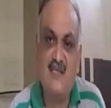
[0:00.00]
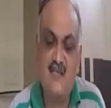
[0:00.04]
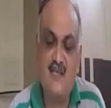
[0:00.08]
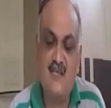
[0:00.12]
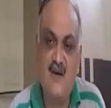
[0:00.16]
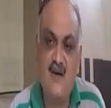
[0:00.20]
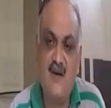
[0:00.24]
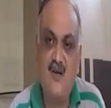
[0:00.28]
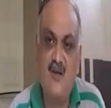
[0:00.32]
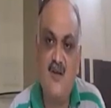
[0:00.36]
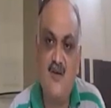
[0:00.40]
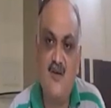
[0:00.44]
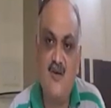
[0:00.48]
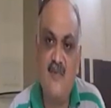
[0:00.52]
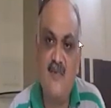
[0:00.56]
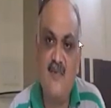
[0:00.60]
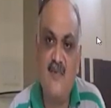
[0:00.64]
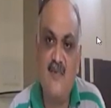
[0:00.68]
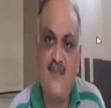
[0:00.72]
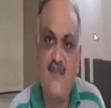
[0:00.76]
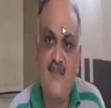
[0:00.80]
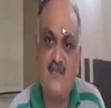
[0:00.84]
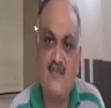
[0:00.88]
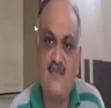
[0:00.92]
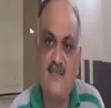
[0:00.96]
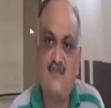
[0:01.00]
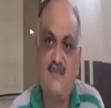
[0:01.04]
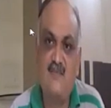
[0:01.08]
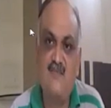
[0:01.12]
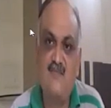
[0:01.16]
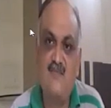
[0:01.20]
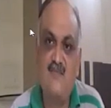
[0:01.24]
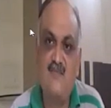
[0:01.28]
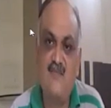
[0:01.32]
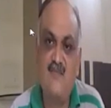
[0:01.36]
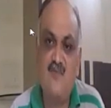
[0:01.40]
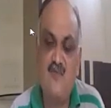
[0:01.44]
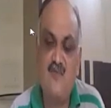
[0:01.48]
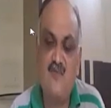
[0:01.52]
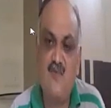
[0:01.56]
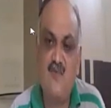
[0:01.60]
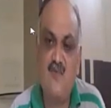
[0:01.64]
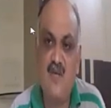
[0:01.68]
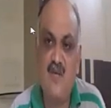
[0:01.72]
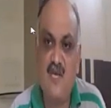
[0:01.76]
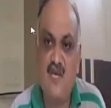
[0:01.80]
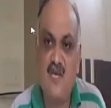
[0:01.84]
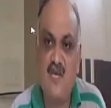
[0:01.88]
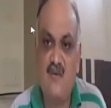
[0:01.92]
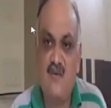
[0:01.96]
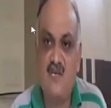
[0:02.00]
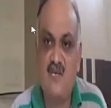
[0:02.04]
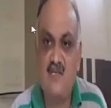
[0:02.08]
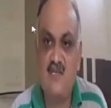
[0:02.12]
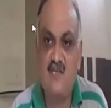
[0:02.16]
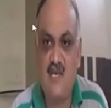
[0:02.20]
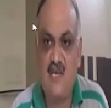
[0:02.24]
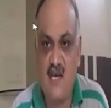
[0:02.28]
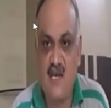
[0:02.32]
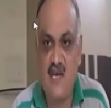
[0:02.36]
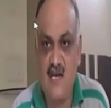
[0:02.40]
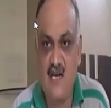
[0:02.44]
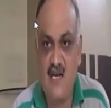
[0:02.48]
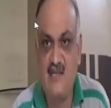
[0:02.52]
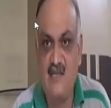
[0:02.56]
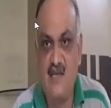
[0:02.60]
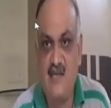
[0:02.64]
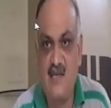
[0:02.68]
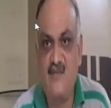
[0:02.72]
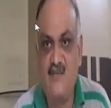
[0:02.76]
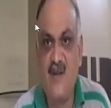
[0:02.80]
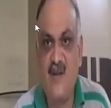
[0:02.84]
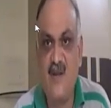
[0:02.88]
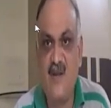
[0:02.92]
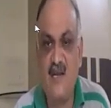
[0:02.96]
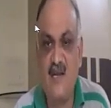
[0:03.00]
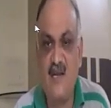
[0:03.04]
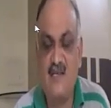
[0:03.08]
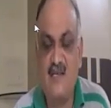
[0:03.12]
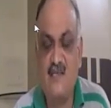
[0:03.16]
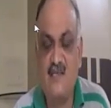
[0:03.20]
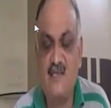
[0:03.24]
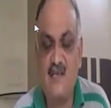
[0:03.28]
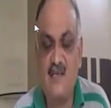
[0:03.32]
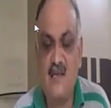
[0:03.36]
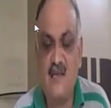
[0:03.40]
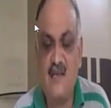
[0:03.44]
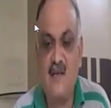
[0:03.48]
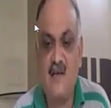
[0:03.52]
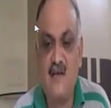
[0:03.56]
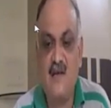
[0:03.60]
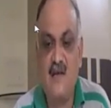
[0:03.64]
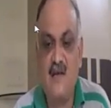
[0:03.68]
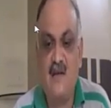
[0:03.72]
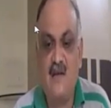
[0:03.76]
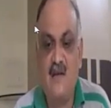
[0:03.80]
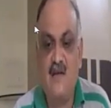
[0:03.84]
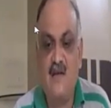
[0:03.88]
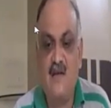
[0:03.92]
This is all homeopaths who even start their practice,